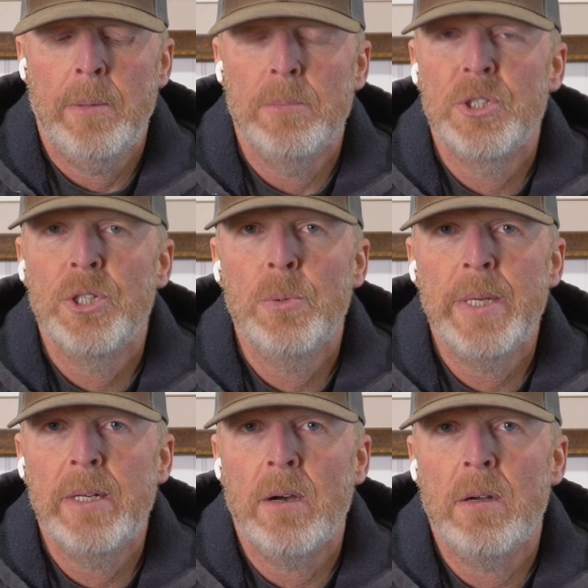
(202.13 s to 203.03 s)

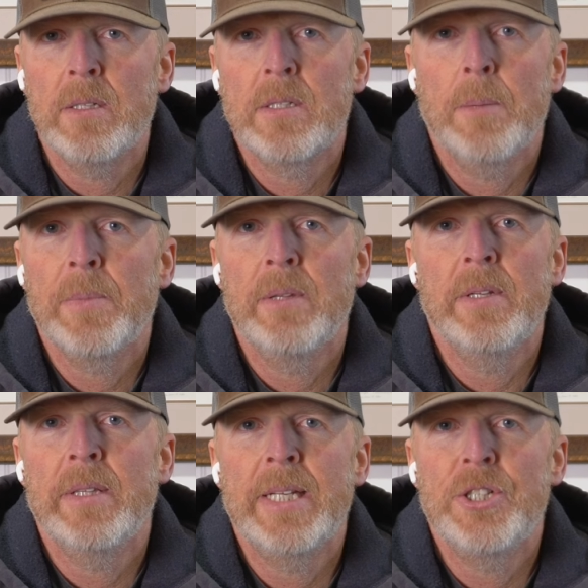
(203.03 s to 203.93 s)
chewing on something
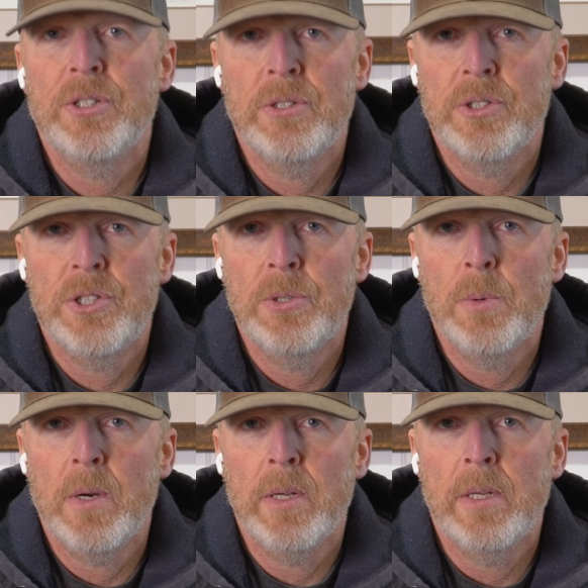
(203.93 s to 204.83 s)
that they shouldn't chew
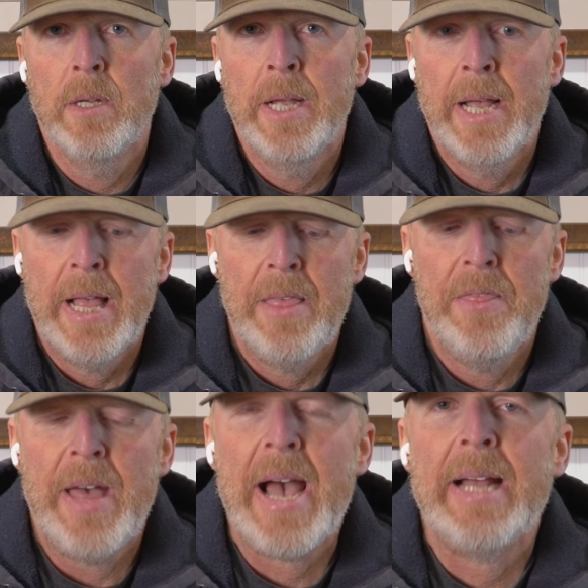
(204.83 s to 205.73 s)
on,
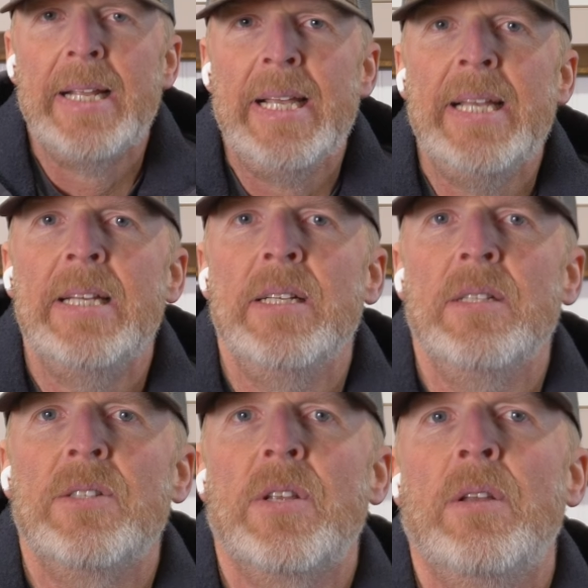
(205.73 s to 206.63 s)
that
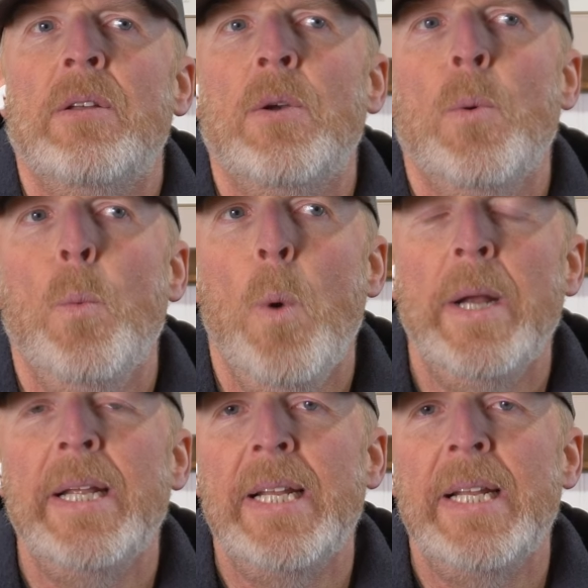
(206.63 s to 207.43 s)
is what it